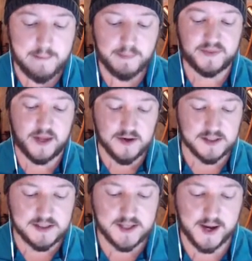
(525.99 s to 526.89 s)
But
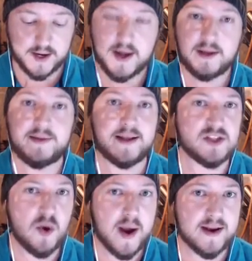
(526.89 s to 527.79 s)
there's a deck. Let's
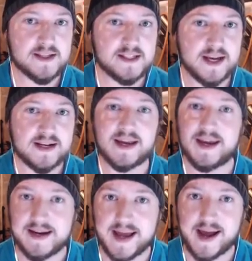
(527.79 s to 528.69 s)
go ahead and see it
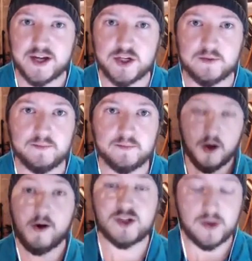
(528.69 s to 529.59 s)
in action.
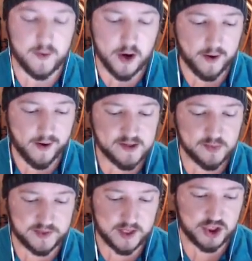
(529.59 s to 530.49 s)
Alright, so here we are, guys,
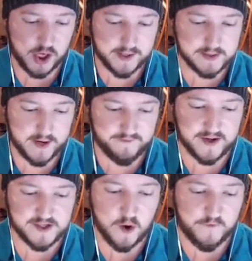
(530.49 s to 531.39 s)
with that Giant deck
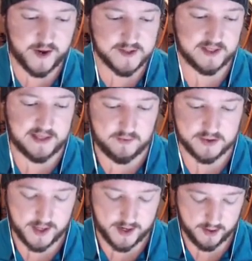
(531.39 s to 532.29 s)
facing off against a level
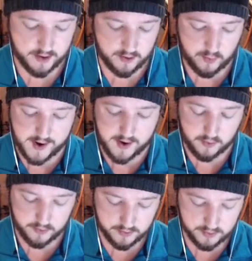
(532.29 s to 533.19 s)
10 here. Wow.